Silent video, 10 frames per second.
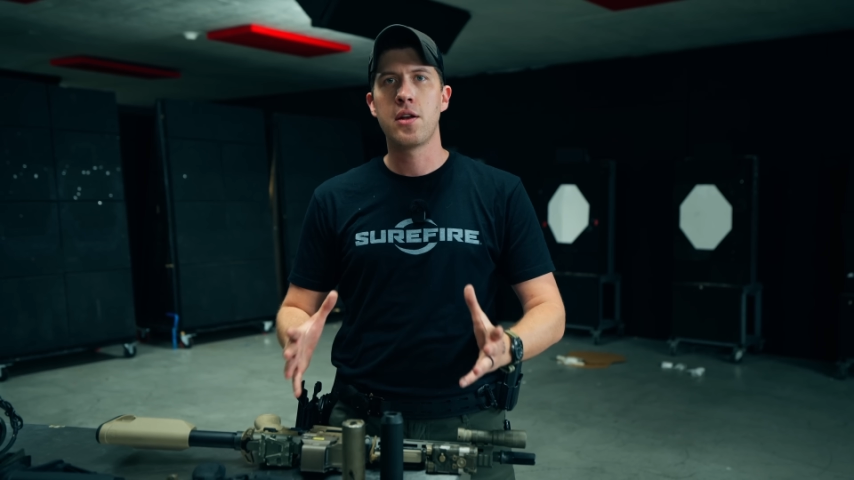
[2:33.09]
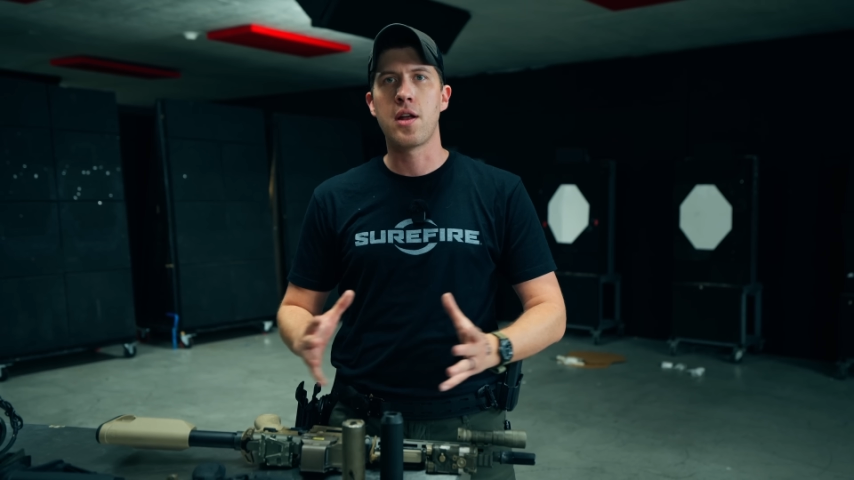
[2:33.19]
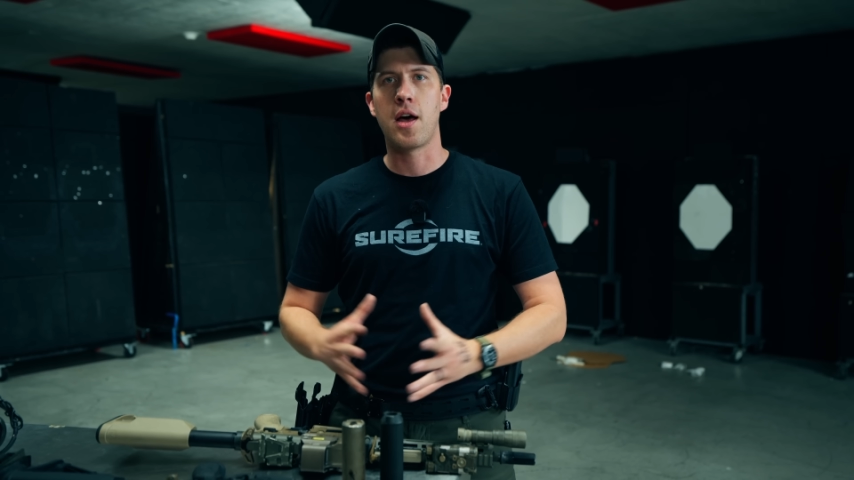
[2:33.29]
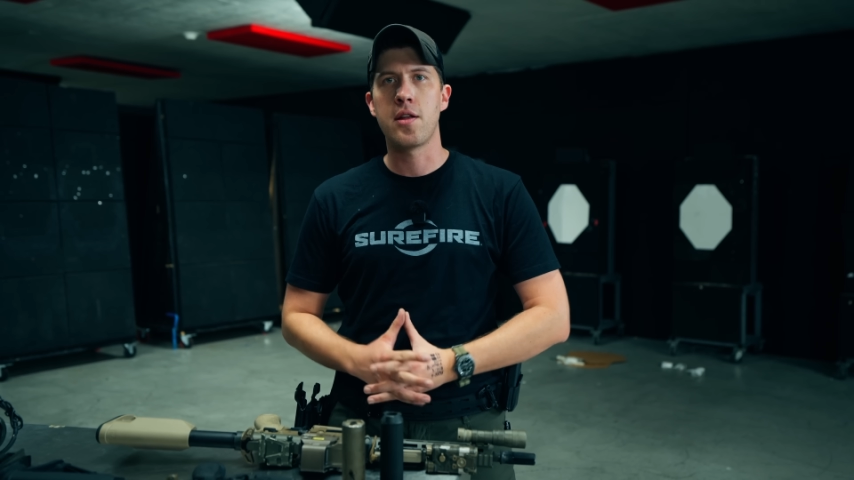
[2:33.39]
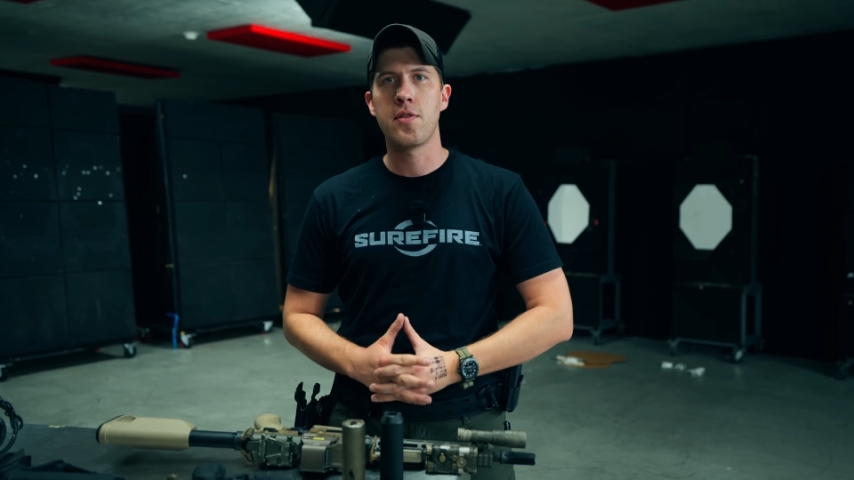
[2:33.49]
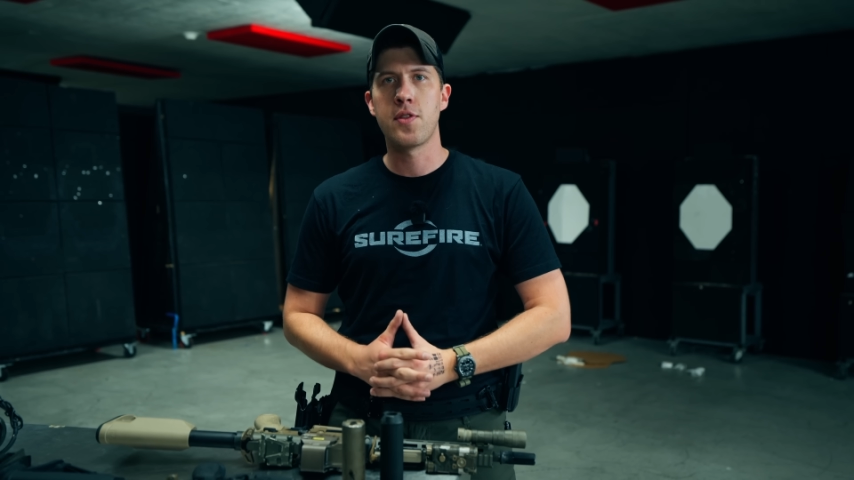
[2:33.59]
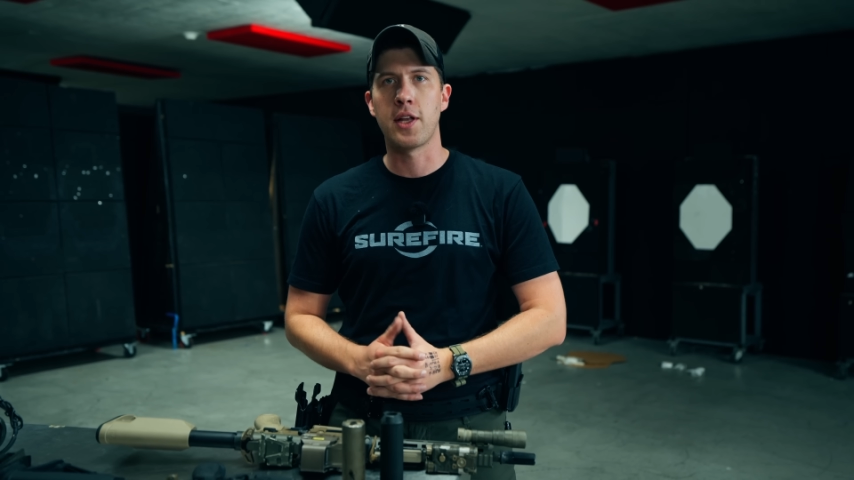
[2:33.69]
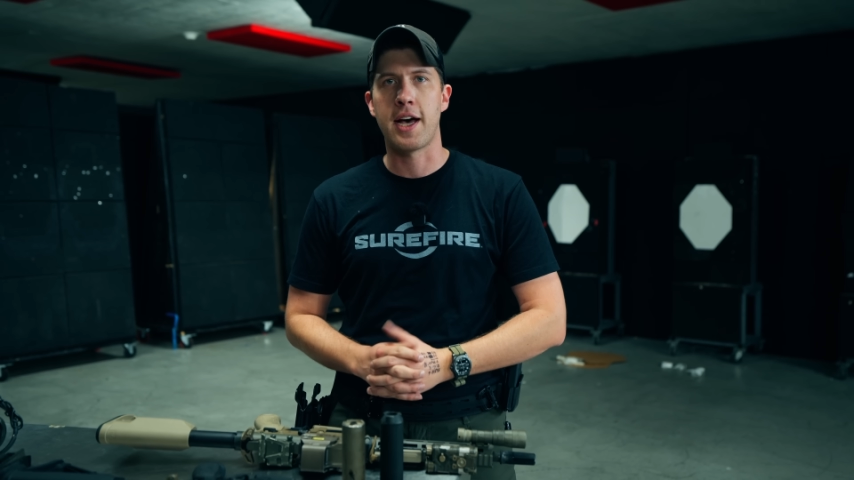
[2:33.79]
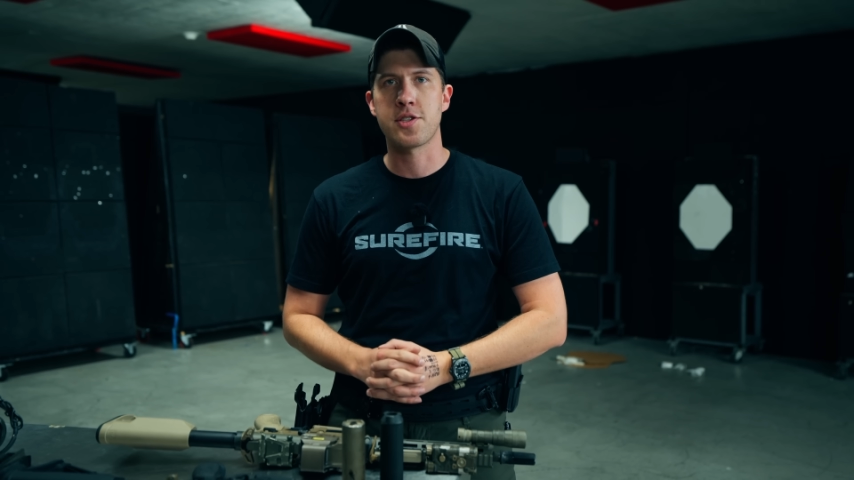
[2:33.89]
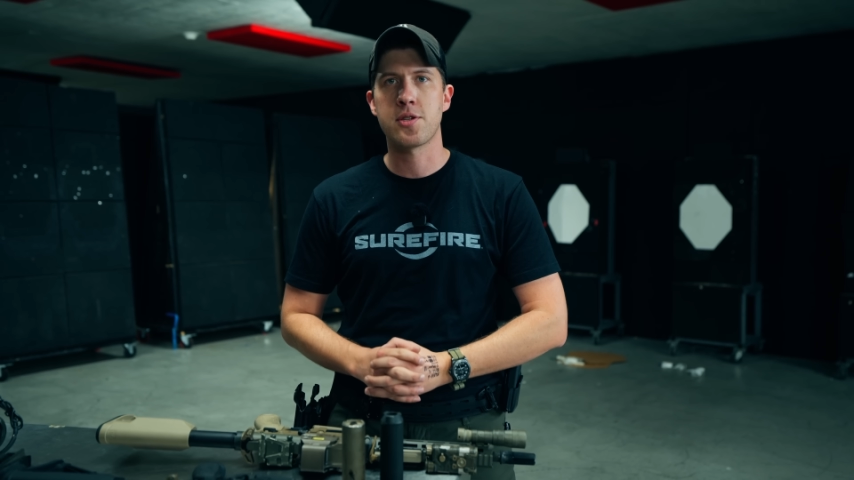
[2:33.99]

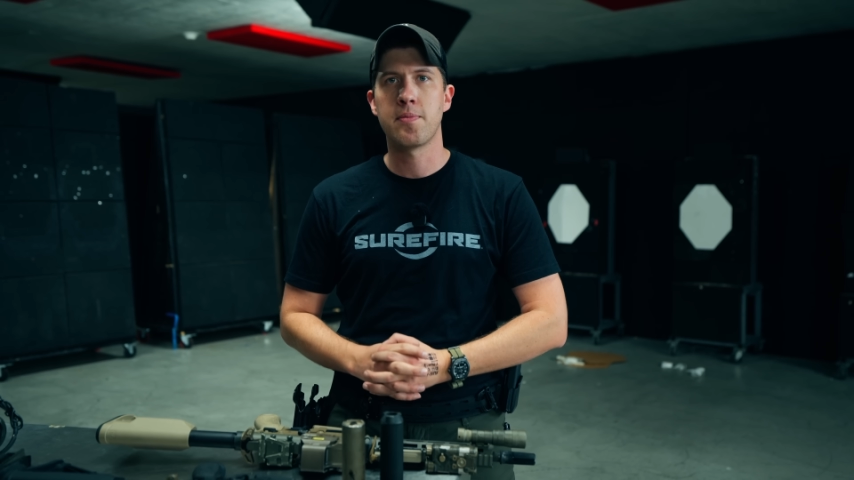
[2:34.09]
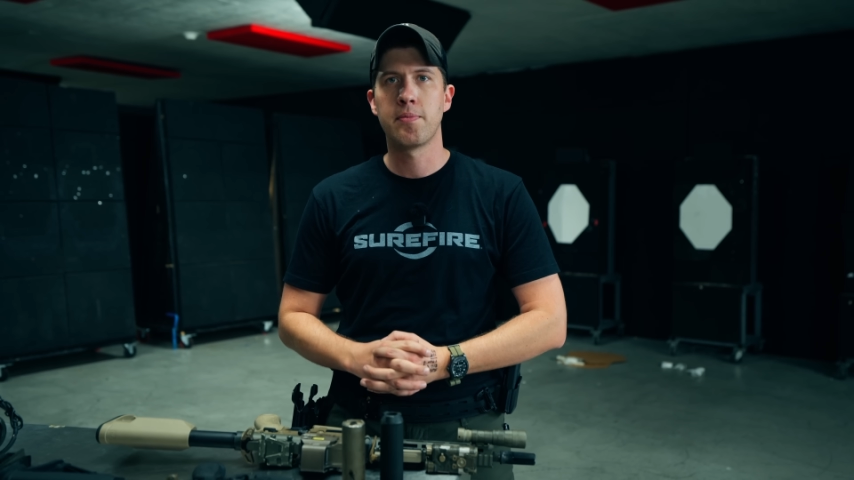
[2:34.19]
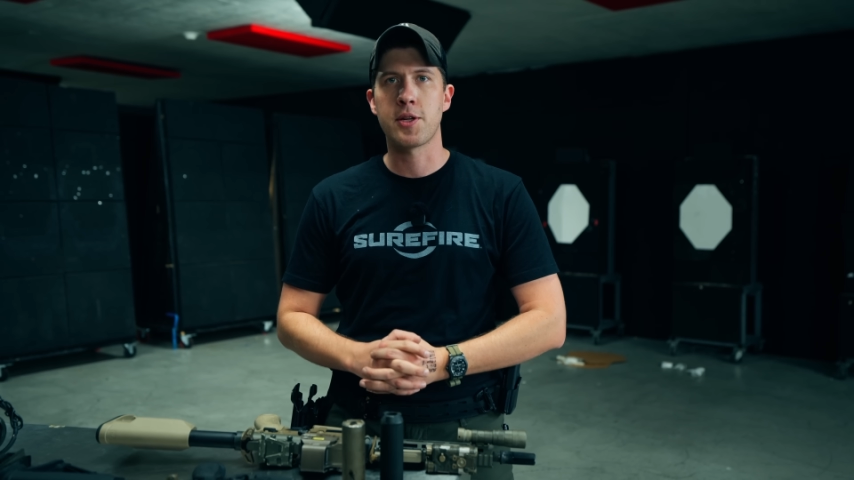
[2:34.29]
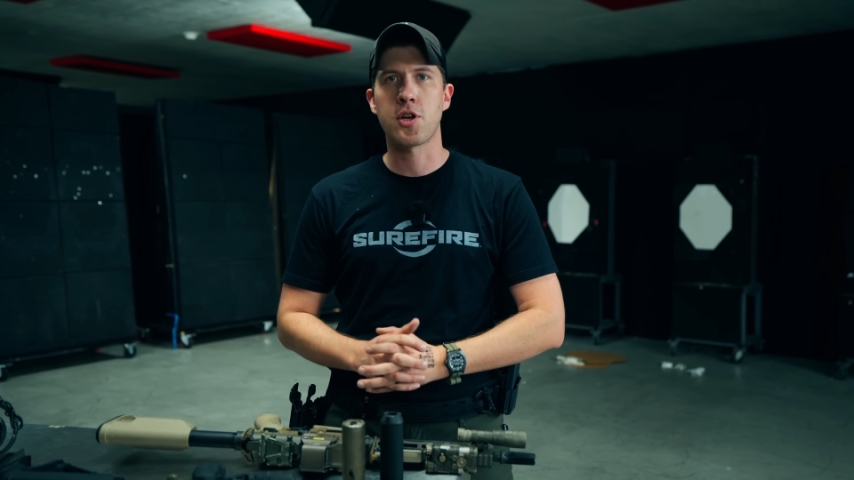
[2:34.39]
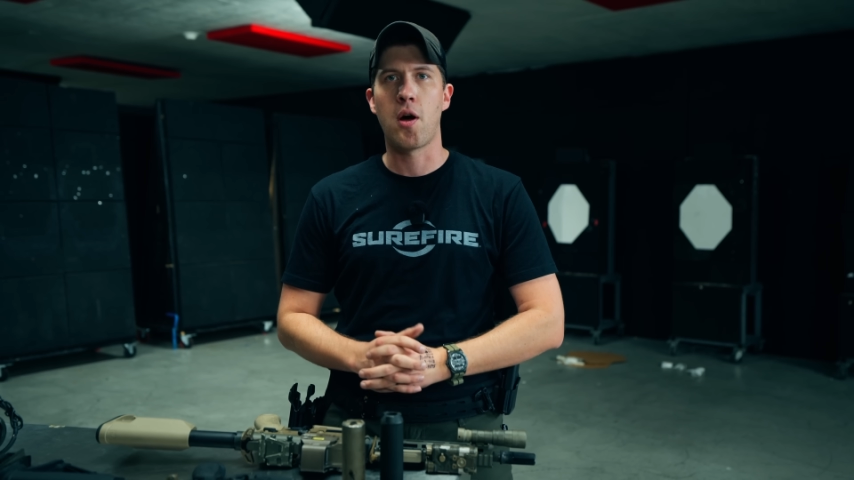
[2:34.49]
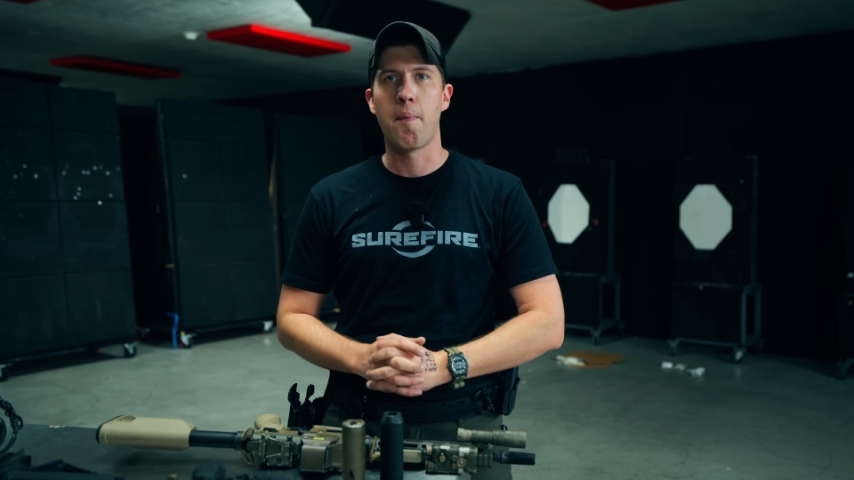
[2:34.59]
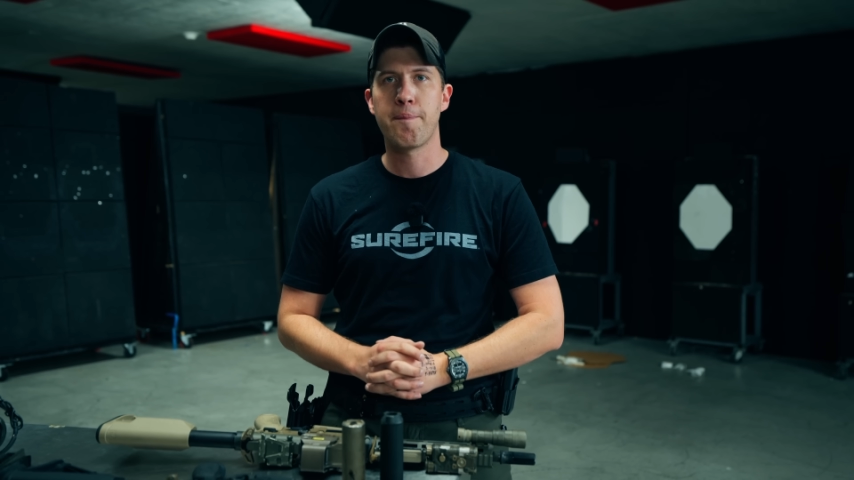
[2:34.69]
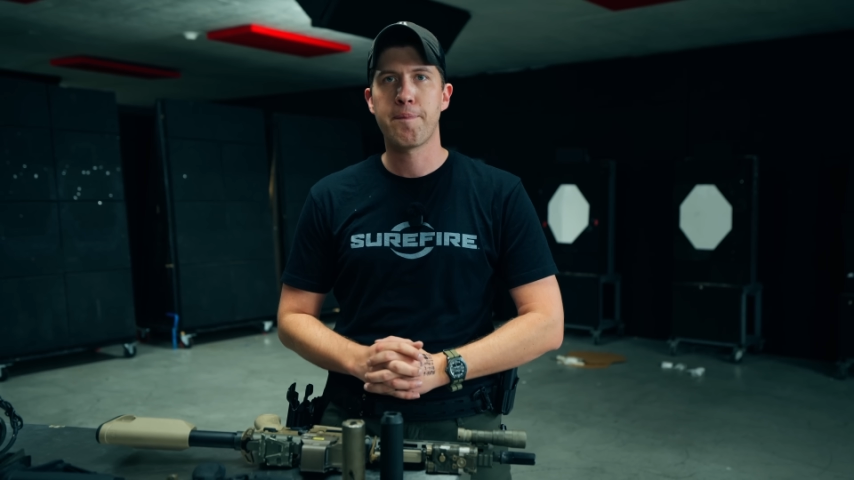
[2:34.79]
nonetheless. Let's go.